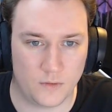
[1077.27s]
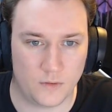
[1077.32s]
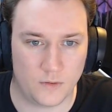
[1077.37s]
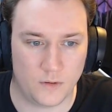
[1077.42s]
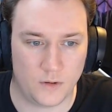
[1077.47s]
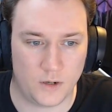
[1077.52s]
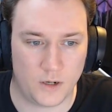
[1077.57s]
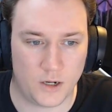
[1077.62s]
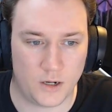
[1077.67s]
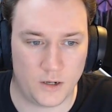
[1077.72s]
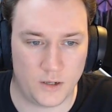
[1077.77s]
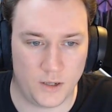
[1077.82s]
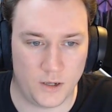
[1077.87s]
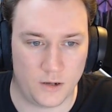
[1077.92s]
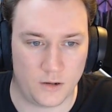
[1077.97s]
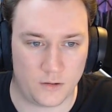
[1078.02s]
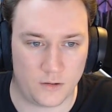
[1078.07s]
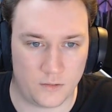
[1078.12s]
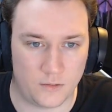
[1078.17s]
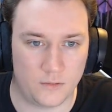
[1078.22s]
Yeah.
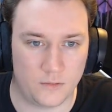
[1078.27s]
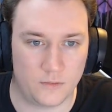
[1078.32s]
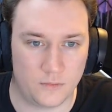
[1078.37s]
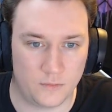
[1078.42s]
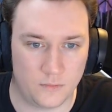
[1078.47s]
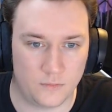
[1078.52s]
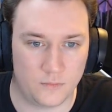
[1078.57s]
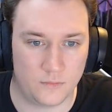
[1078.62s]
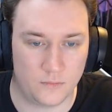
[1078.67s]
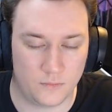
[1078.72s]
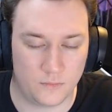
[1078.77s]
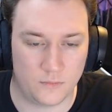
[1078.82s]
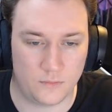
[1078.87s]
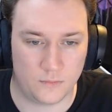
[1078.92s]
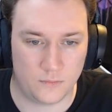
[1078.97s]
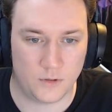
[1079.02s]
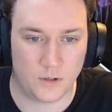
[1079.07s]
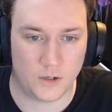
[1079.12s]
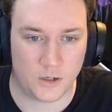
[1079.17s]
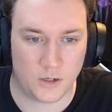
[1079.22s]

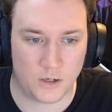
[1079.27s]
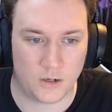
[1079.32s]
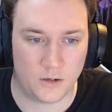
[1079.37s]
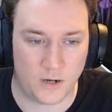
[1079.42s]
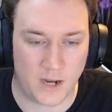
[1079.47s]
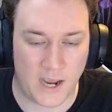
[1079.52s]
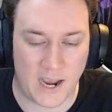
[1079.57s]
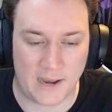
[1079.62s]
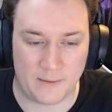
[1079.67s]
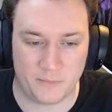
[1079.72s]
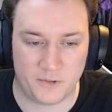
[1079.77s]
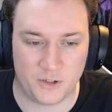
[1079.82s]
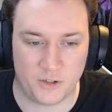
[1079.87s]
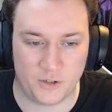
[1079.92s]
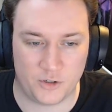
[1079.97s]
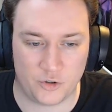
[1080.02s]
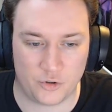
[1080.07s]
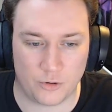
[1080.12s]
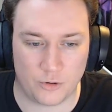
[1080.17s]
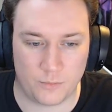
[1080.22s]
An apt
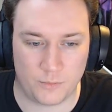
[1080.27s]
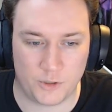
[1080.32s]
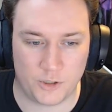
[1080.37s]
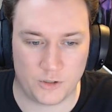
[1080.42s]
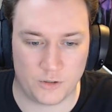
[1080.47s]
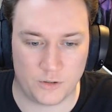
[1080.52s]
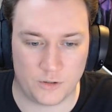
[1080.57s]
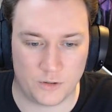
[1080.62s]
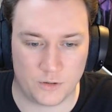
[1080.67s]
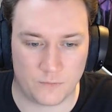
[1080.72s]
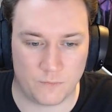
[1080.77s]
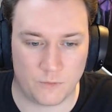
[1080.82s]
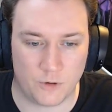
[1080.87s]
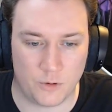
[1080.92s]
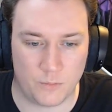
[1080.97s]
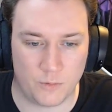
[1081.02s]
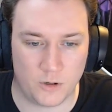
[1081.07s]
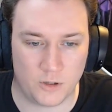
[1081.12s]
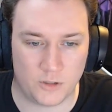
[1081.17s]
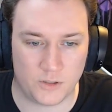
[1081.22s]
description. The
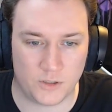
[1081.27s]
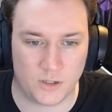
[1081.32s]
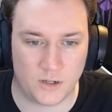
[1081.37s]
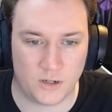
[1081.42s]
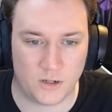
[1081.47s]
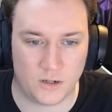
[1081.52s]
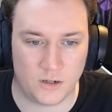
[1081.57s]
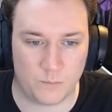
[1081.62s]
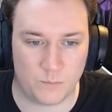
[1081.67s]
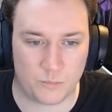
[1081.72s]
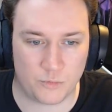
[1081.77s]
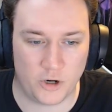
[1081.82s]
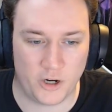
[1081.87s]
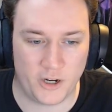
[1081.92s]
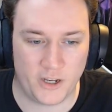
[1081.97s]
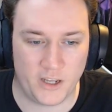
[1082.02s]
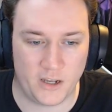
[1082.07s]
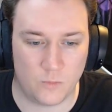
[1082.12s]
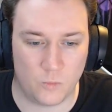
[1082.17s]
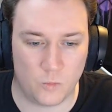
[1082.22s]
robots are
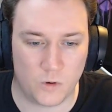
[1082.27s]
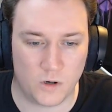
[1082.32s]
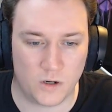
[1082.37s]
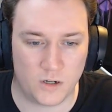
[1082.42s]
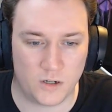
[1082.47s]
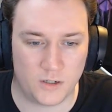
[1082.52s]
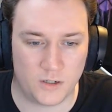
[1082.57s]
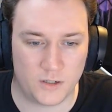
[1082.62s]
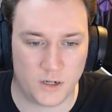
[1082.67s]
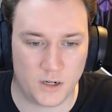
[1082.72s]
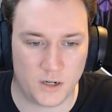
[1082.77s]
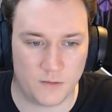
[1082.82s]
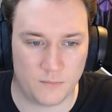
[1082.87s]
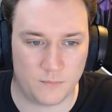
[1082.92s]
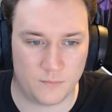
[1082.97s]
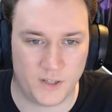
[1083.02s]
breaking one at a time.